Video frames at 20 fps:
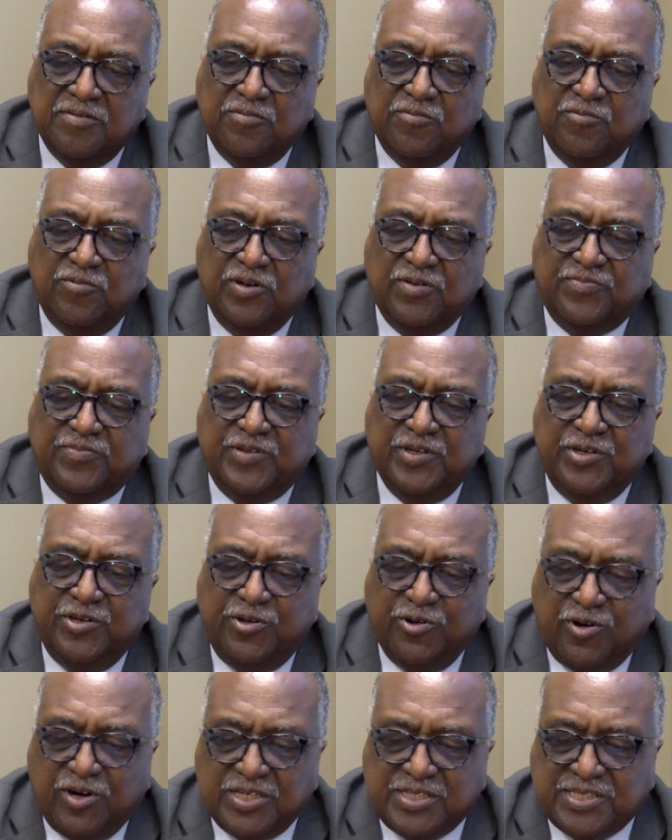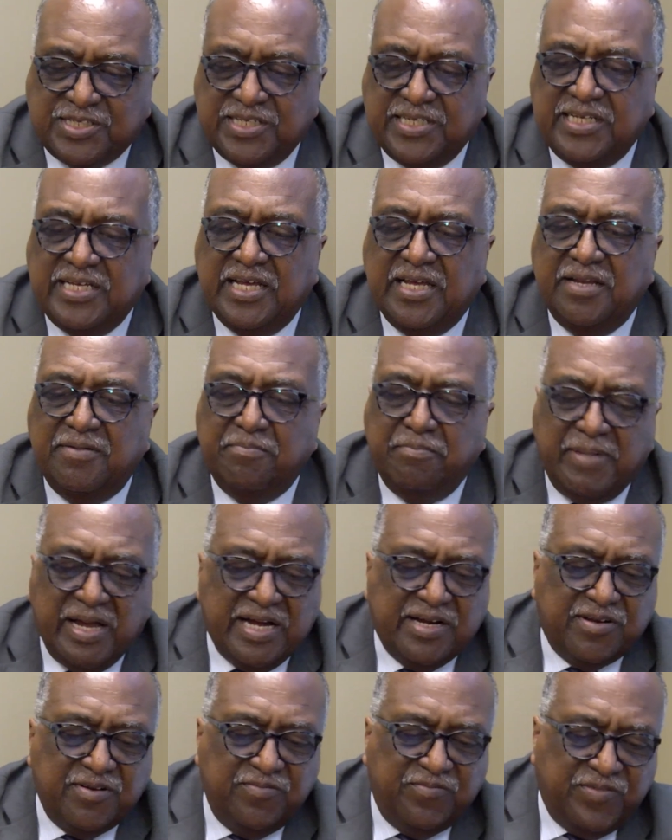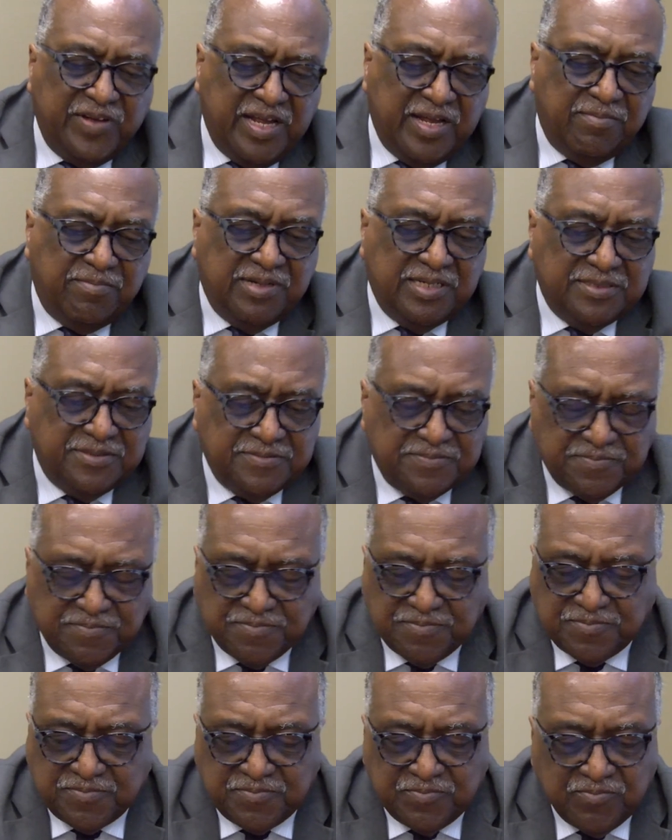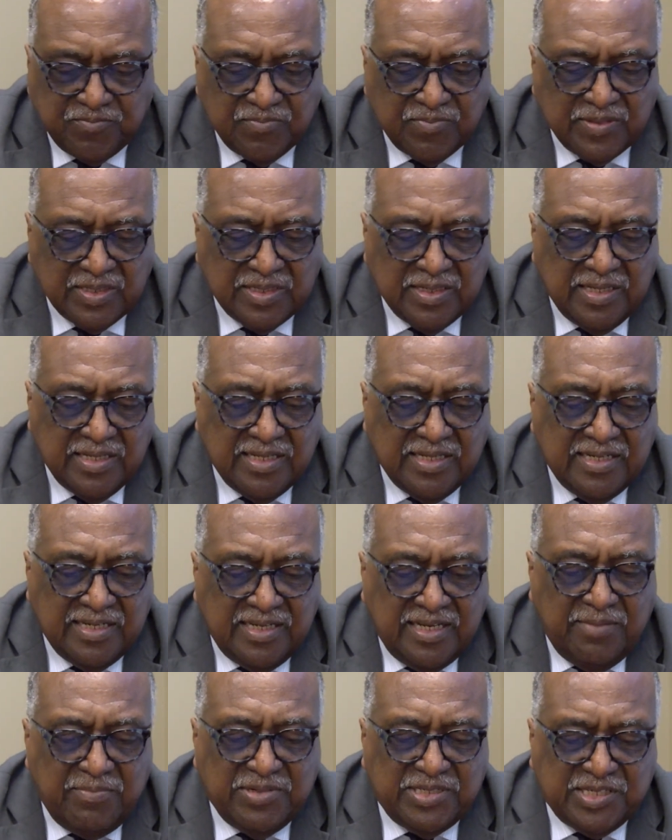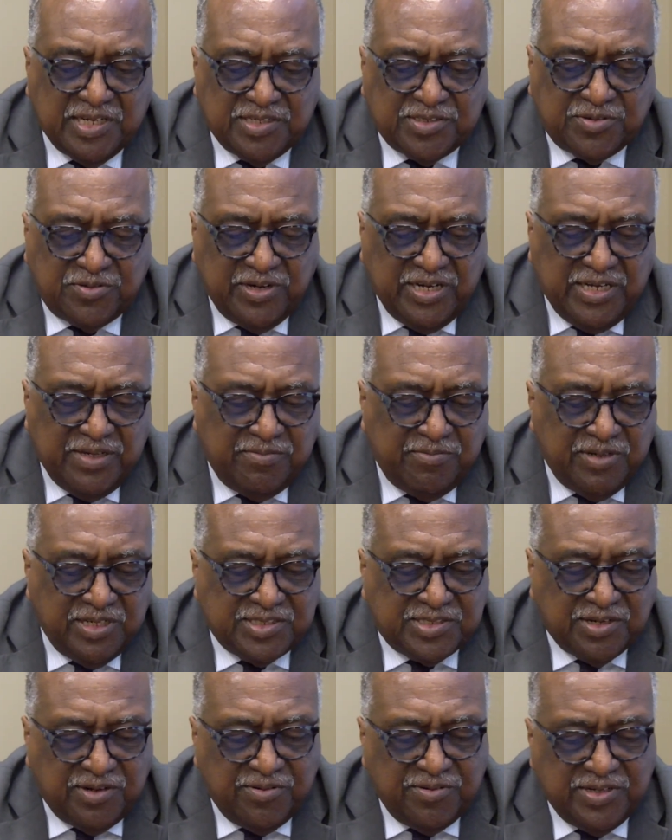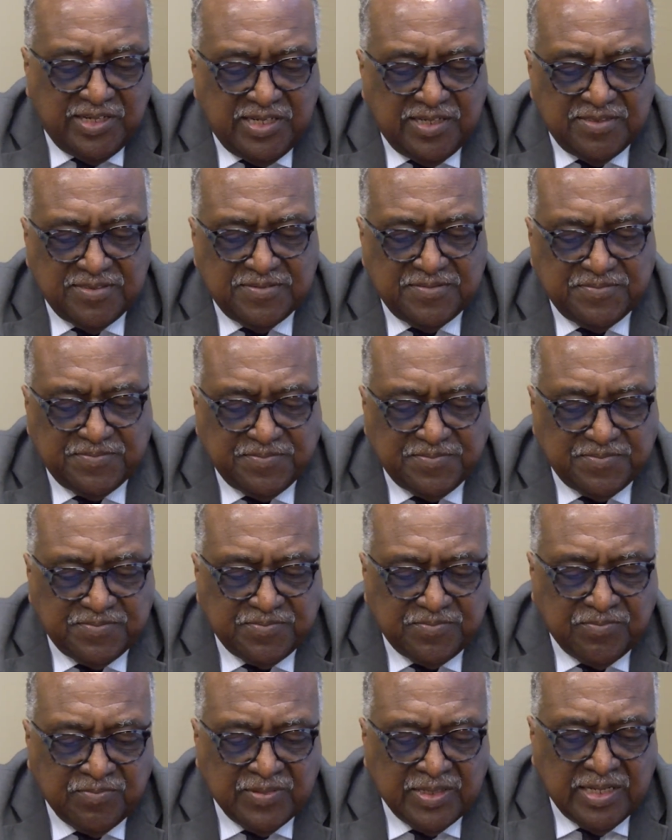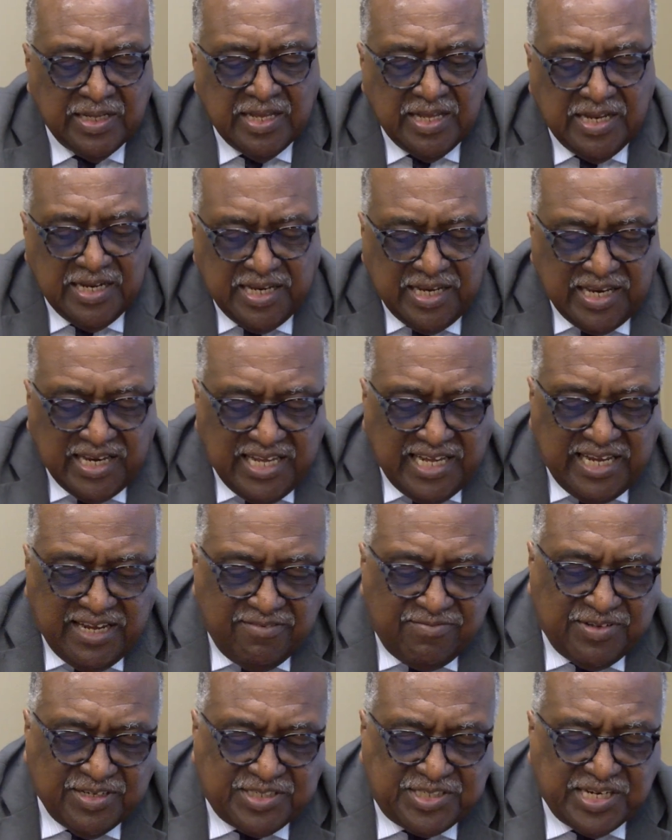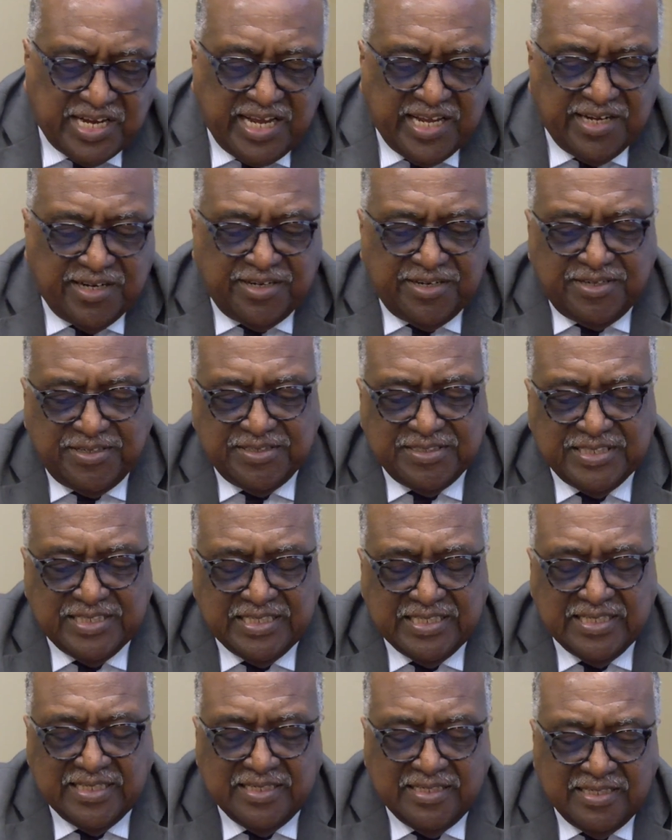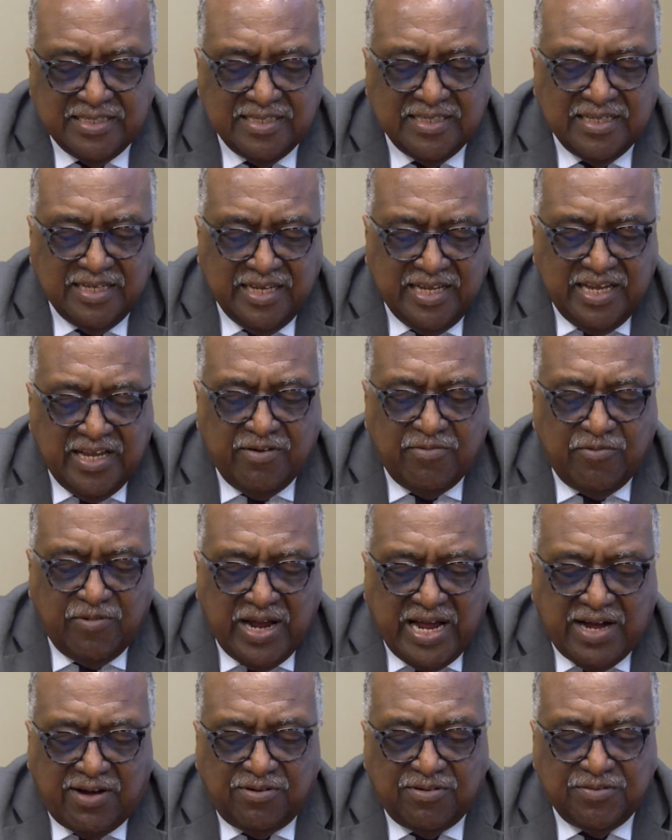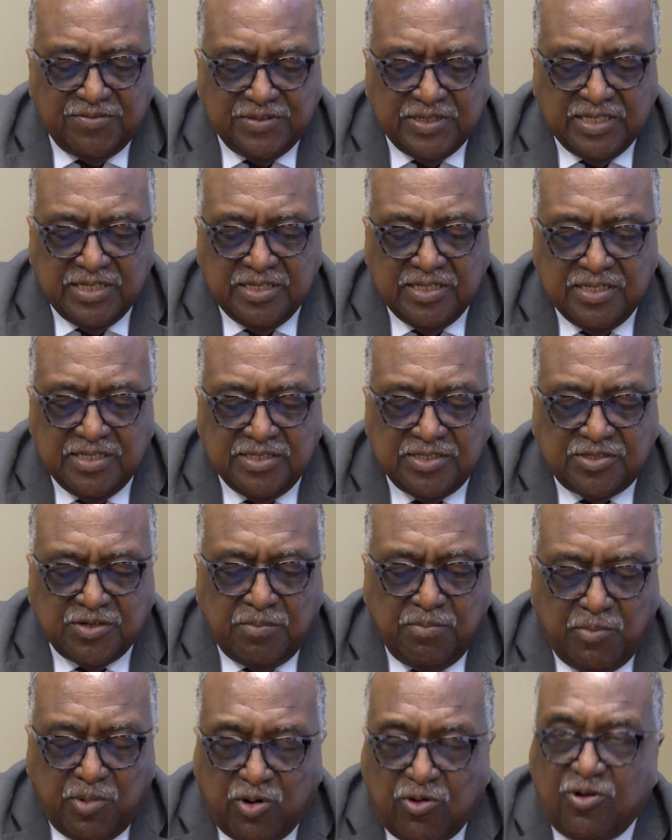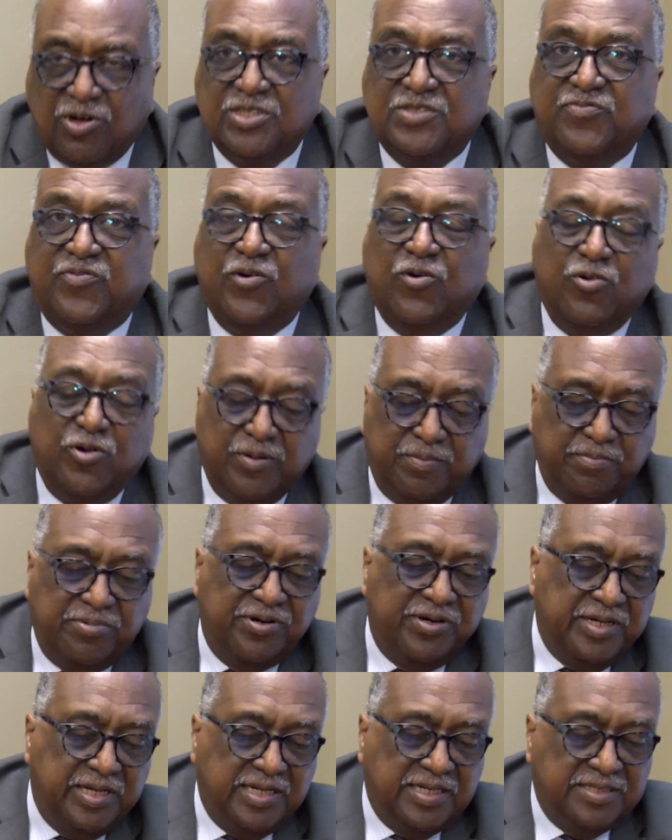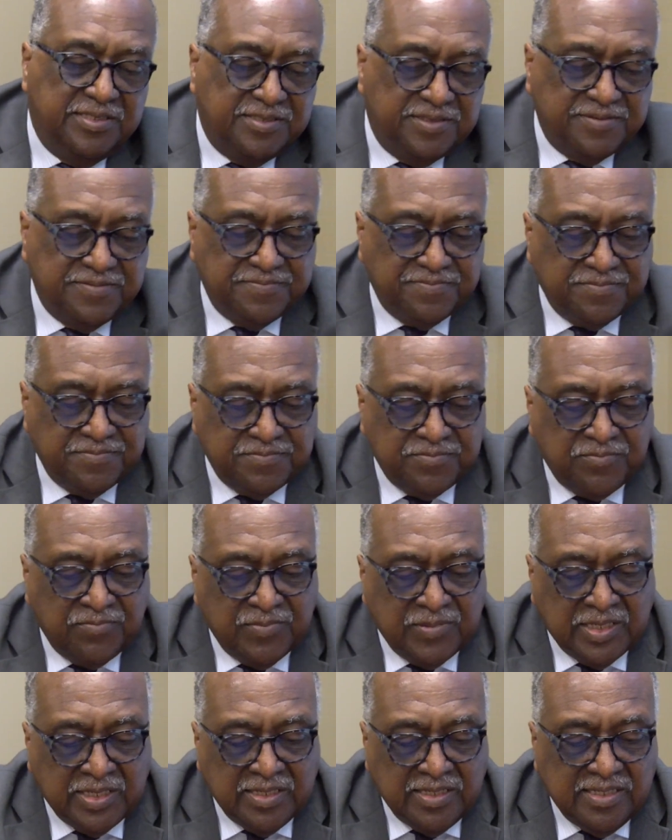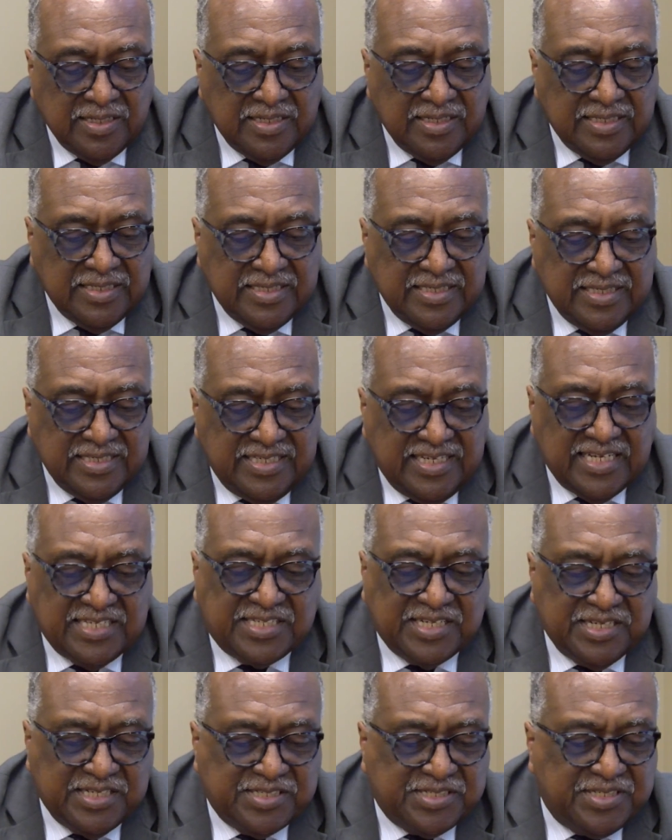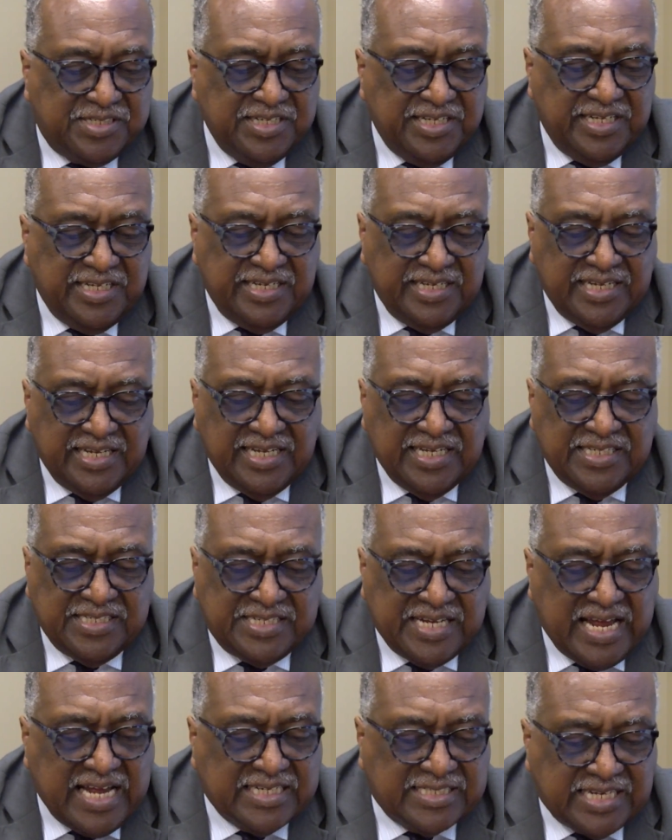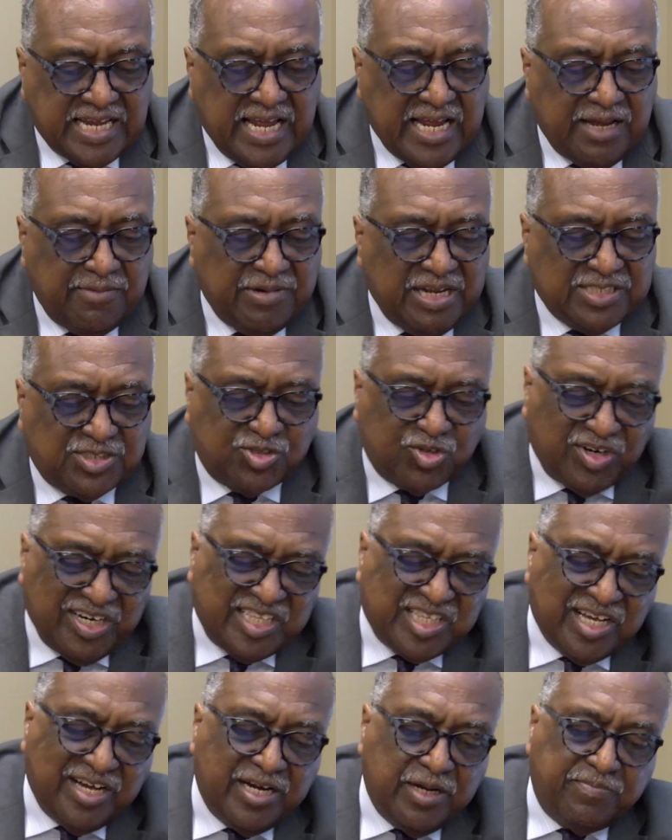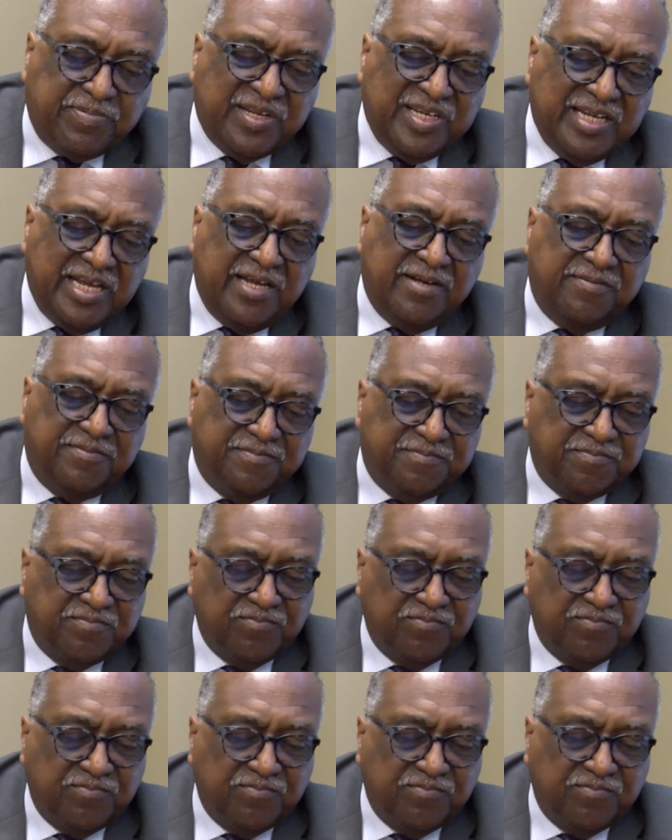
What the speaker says: with the Dorsey and Malcolm family, let me just read what's on here. Leave the jail en route to Moore's Ford Bridge. This is the exact time, that's 3:30 p.m.